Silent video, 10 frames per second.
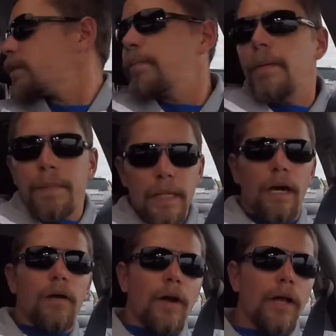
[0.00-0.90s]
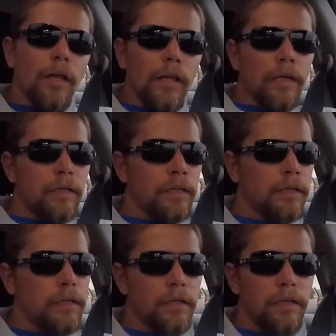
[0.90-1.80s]
but PRL
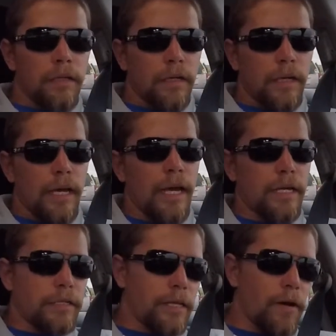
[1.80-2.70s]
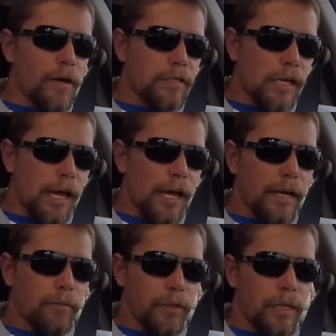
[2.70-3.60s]
has their SI with the